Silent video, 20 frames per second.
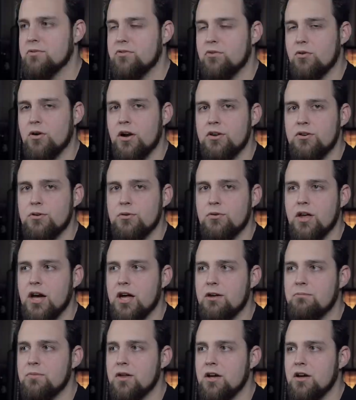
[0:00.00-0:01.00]
before I do
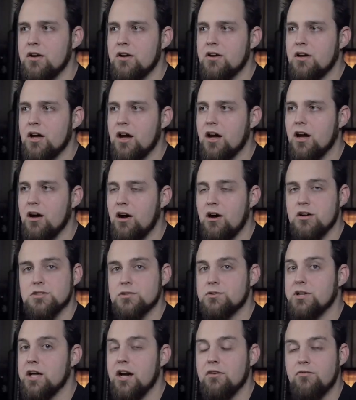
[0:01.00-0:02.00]
that. Uh,
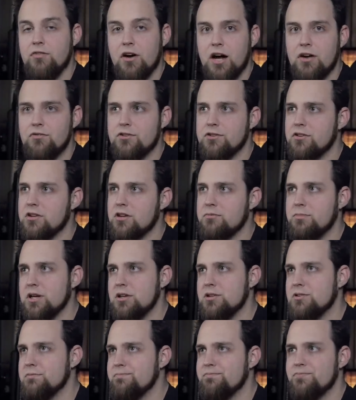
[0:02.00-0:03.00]
also, the i five is going to
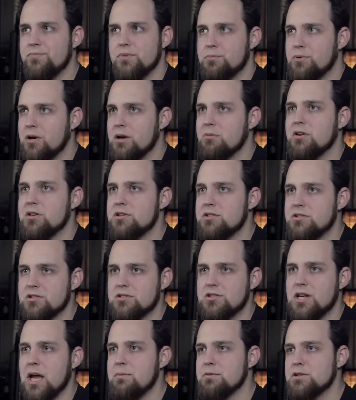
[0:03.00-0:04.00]
be pretty much
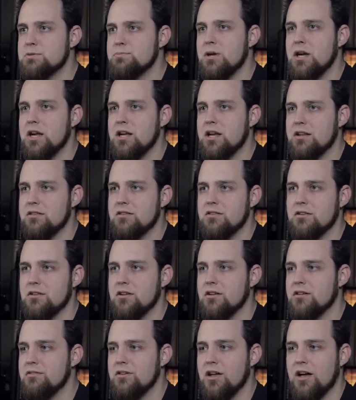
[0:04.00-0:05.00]
the same speed at
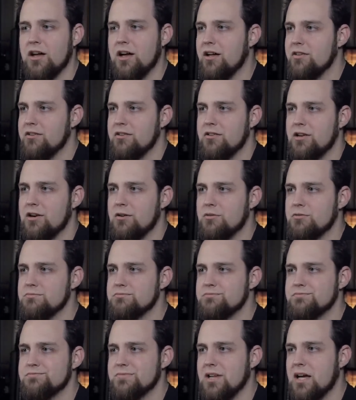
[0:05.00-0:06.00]
uh, the, as, you know,
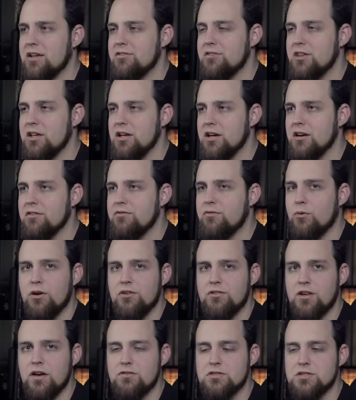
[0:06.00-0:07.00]
as the uh,
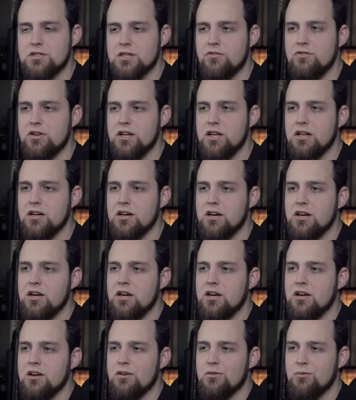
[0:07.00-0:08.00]
forty-seven seventy
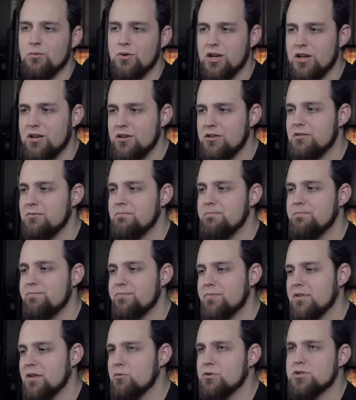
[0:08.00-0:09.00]
when
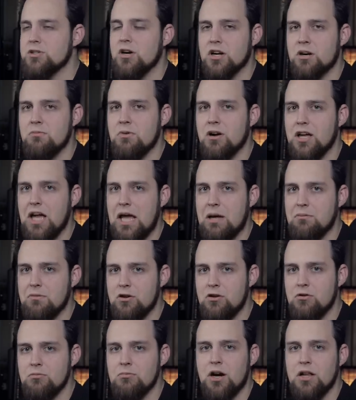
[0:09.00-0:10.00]
we're talking about
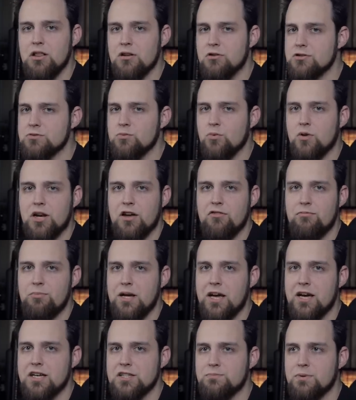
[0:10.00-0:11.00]
gaming. You might lose one F
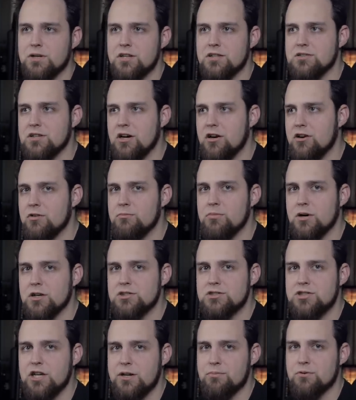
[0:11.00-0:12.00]
P S, but it's one hundred
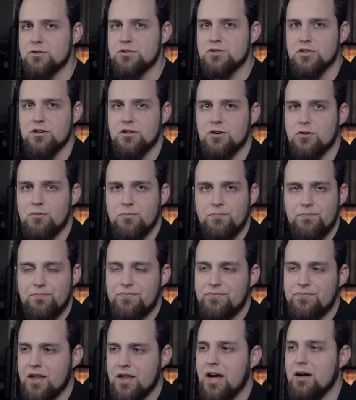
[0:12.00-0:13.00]
bucks cheaper. So
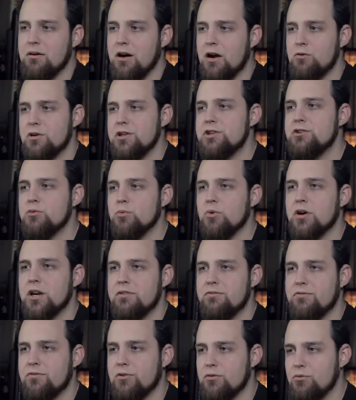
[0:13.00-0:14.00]
I, I really do
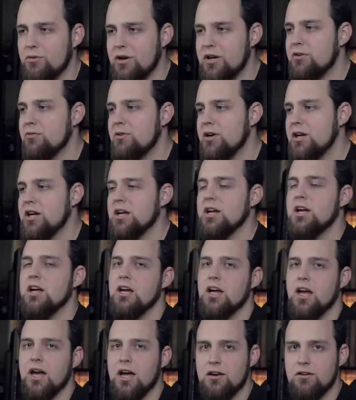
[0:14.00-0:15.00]
want it for rendering
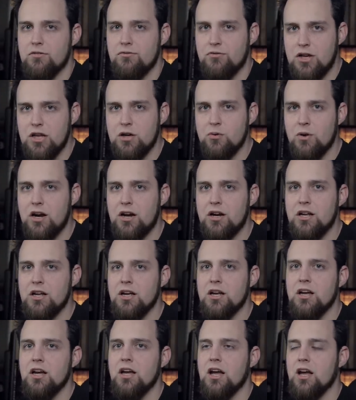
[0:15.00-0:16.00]
and video
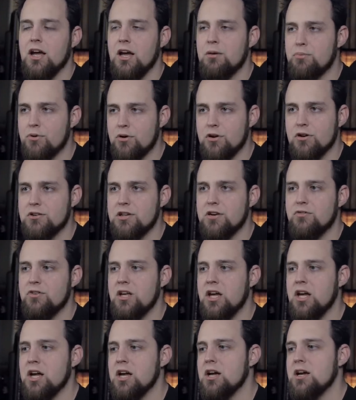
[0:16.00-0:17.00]
editing and
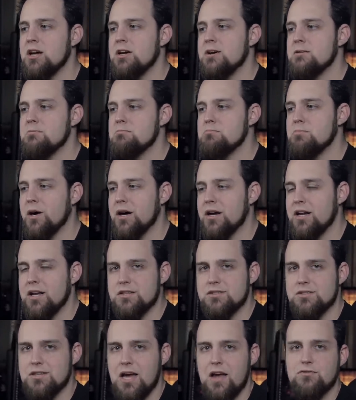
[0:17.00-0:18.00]
productivity, but
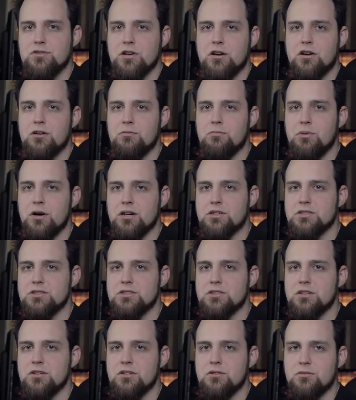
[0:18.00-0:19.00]
it saves one hundred bucks.
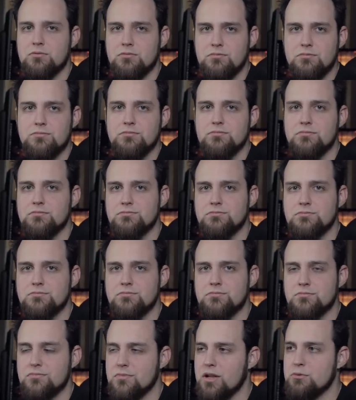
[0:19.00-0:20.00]
So
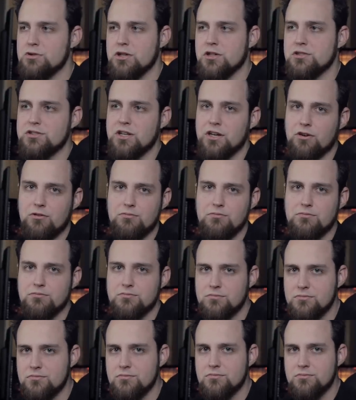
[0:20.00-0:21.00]
it was on sale,
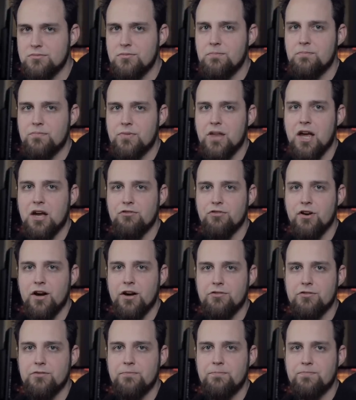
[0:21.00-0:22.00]
i
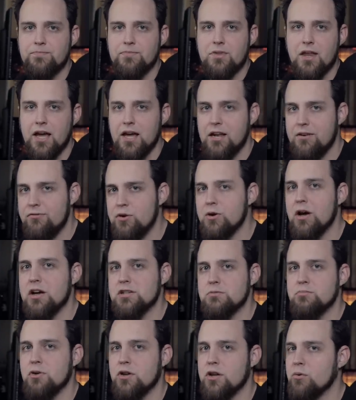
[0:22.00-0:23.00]
five. And if you
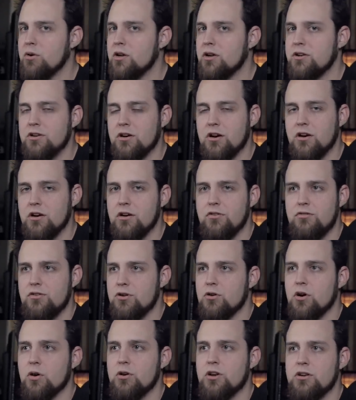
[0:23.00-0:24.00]
guys are building one of
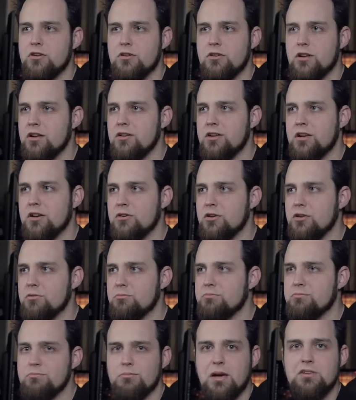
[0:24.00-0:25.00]
your own and, and you know,
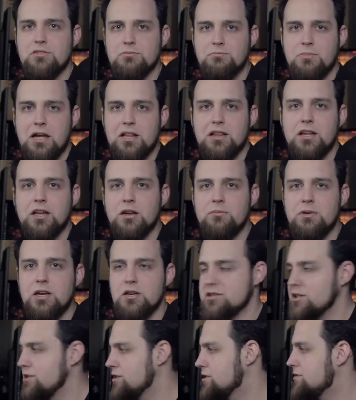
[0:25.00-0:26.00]
you're ma mainly going to be
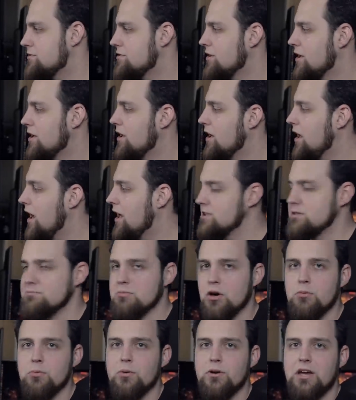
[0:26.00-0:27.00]
using this as a
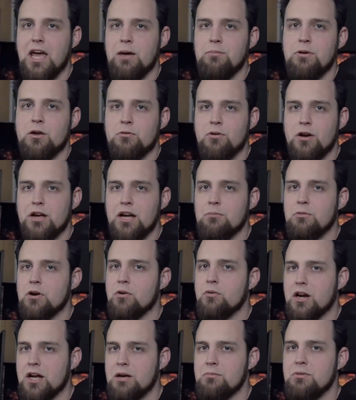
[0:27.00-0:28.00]
mobile gaming rig, I'm
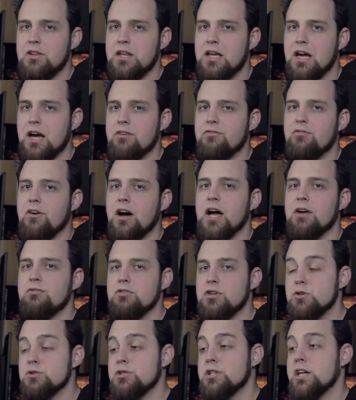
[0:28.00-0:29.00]
going to recommend the i
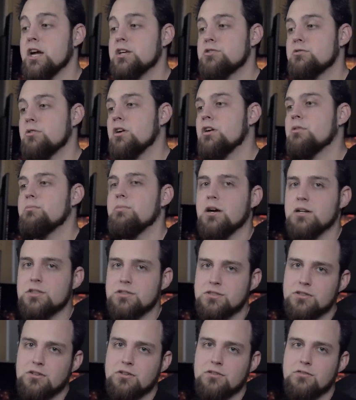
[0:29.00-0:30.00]
five and use the extra one hundred
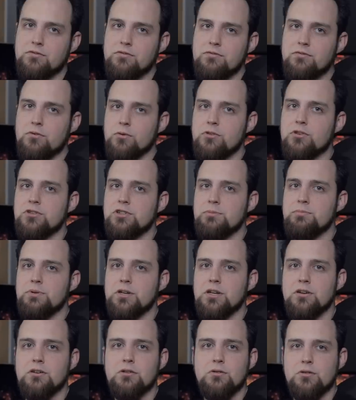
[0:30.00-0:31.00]
bucks for the G
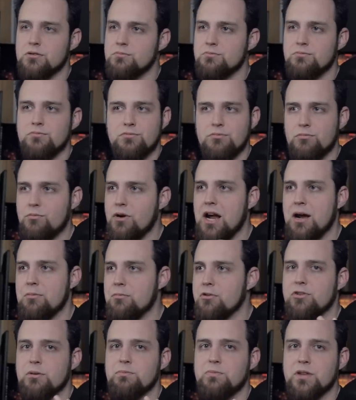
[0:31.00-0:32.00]
P U or
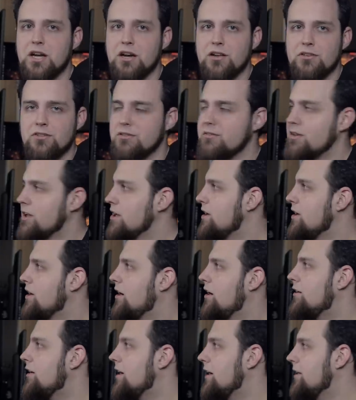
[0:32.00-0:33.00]
RAM or something else.
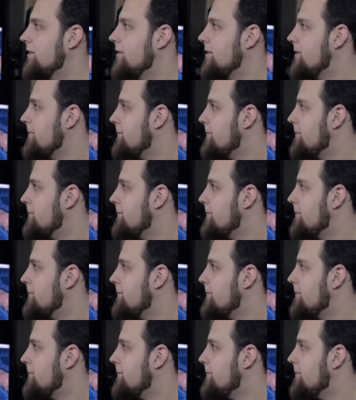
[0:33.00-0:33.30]
All right,